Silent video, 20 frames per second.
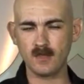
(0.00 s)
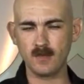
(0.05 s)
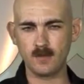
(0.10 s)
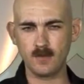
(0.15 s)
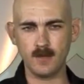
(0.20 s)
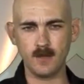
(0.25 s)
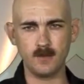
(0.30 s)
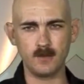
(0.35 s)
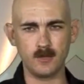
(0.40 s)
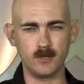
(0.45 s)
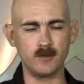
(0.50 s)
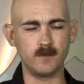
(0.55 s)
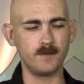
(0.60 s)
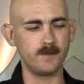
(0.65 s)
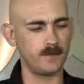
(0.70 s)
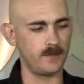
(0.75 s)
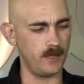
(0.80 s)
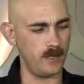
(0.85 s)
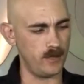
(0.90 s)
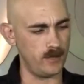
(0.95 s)
People,
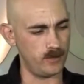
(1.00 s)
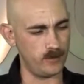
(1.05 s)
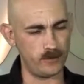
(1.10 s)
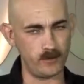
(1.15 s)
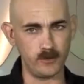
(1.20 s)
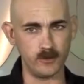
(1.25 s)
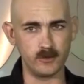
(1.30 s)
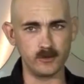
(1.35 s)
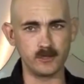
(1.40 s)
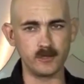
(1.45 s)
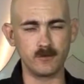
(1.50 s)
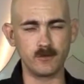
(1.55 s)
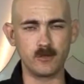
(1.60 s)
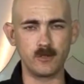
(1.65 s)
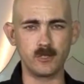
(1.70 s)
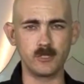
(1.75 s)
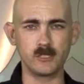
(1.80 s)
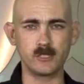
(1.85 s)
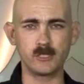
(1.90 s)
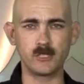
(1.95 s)
the interviews, of
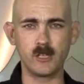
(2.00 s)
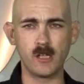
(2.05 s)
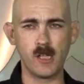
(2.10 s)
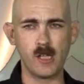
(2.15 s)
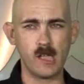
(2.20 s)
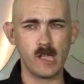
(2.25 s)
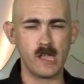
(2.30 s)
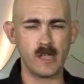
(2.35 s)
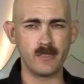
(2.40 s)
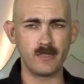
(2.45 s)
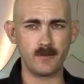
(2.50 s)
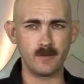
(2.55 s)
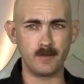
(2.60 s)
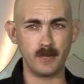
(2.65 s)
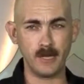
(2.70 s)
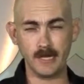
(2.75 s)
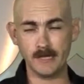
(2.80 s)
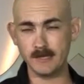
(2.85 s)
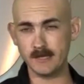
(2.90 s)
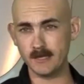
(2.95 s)
course, the
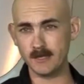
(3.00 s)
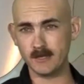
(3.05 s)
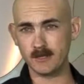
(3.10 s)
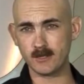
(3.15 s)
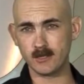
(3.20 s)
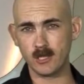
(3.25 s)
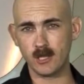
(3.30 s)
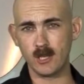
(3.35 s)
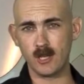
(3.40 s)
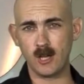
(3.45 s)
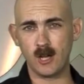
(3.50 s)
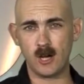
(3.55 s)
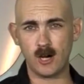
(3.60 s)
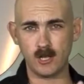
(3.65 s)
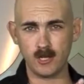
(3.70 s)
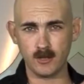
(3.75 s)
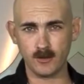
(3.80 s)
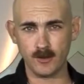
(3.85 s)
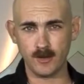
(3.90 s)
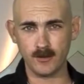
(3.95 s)
places
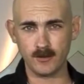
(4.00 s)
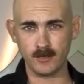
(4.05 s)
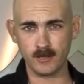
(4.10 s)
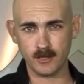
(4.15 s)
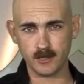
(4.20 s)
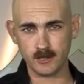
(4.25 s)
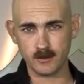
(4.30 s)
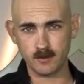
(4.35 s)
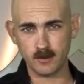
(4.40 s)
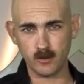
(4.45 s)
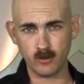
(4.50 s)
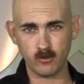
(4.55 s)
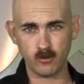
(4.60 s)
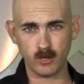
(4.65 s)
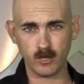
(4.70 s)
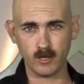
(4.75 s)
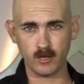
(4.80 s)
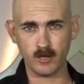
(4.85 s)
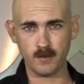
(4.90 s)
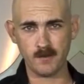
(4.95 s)
all around us, both
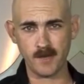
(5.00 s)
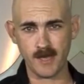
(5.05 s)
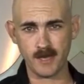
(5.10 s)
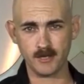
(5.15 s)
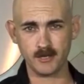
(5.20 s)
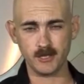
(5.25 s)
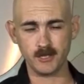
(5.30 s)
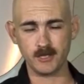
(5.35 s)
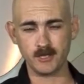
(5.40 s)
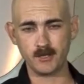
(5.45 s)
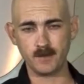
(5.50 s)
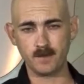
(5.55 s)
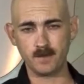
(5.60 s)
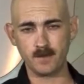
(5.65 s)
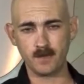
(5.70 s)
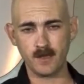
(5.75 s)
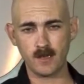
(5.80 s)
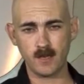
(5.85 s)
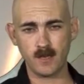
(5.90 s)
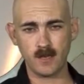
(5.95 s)
real and imagined.
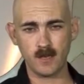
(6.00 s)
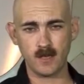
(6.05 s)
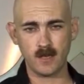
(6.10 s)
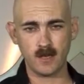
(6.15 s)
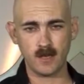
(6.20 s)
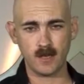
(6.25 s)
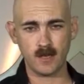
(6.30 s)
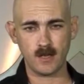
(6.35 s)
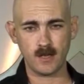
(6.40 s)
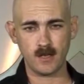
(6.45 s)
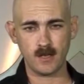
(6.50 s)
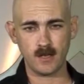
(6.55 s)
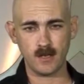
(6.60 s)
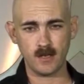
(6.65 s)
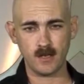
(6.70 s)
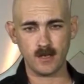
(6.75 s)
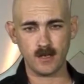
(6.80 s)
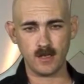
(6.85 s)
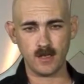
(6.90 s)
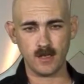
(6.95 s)

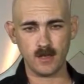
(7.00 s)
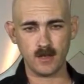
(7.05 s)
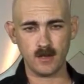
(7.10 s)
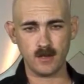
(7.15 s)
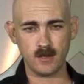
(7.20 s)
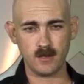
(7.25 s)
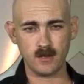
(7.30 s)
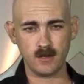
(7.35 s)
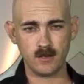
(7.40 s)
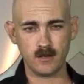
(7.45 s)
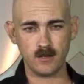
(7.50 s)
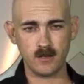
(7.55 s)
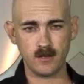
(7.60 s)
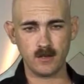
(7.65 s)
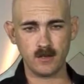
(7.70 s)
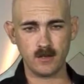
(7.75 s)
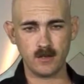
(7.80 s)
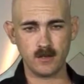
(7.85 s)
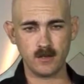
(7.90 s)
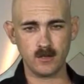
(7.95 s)
And,
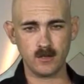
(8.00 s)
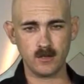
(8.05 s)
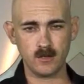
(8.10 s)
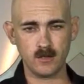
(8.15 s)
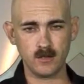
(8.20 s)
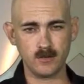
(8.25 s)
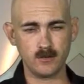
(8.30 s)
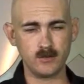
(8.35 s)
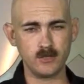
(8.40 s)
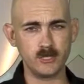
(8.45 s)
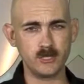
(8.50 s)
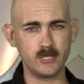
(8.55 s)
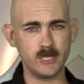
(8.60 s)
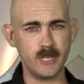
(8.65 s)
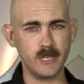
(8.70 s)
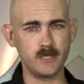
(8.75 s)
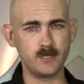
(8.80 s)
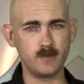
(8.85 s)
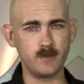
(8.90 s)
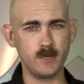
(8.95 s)
you know, just
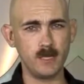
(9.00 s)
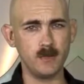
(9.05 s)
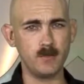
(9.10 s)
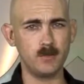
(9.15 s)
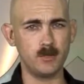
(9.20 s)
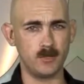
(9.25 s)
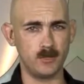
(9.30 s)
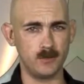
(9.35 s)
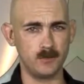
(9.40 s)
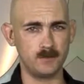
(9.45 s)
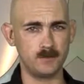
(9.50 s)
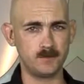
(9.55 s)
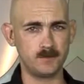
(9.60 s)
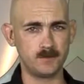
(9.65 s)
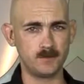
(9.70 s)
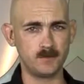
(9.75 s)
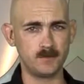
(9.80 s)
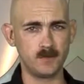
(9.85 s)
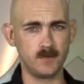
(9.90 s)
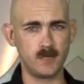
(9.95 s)
as people
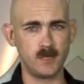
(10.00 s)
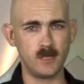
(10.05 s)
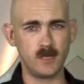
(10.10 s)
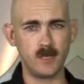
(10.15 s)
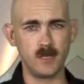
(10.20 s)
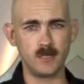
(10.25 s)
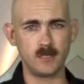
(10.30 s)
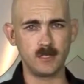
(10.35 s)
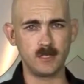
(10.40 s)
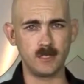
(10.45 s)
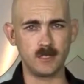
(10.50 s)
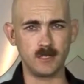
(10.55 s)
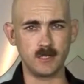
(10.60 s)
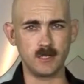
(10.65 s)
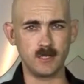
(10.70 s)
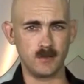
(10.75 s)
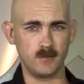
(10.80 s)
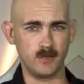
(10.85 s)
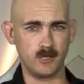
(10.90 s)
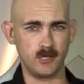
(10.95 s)
can
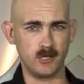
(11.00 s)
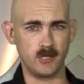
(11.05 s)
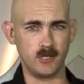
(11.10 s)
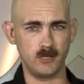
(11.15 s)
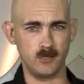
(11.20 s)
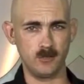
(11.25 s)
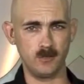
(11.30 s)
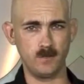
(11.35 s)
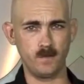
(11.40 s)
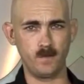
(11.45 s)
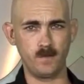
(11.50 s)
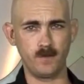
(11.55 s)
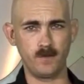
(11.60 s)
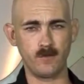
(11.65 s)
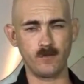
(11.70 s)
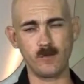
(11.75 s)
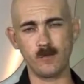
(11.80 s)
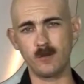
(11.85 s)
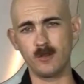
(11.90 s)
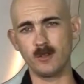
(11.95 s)
come and go
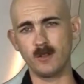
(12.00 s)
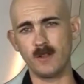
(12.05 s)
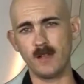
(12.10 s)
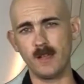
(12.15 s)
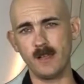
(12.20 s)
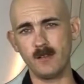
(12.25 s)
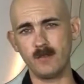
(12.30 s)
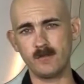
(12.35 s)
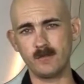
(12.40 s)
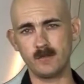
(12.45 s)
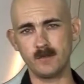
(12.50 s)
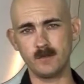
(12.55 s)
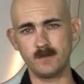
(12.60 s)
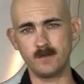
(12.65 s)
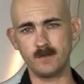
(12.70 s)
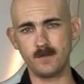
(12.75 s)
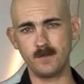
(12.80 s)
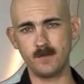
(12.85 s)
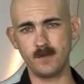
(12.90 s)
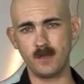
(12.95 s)
from your life,
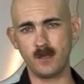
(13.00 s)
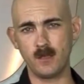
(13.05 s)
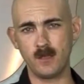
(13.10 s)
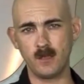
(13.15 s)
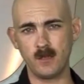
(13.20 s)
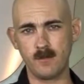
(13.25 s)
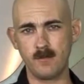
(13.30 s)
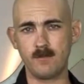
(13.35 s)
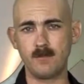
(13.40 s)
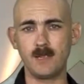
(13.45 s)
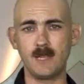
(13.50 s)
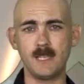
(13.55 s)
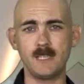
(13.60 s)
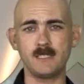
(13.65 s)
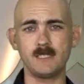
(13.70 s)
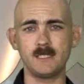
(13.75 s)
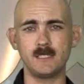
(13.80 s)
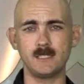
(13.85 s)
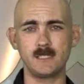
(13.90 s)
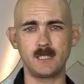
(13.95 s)

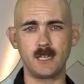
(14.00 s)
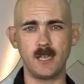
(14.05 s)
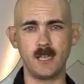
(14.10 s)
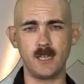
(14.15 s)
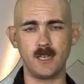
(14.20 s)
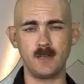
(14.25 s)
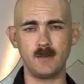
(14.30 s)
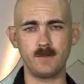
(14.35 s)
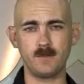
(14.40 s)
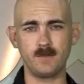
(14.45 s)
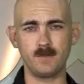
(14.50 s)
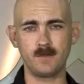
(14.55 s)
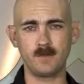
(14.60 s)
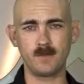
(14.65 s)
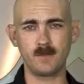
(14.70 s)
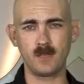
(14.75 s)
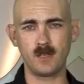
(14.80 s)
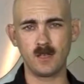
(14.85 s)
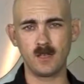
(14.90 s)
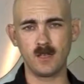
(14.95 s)
places can
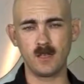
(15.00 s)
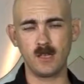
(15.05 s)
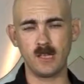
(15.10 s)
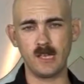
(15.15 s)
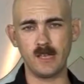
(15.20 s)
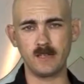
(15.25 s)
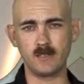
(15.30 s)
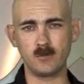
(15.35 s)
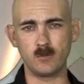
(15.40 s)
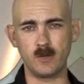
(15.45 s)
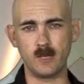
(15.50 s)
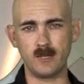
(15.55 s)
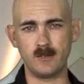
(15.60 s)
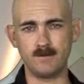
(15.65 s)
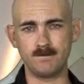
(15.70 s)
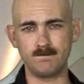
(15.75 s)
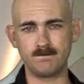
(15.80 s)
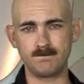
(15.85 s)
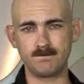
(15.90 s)
as well.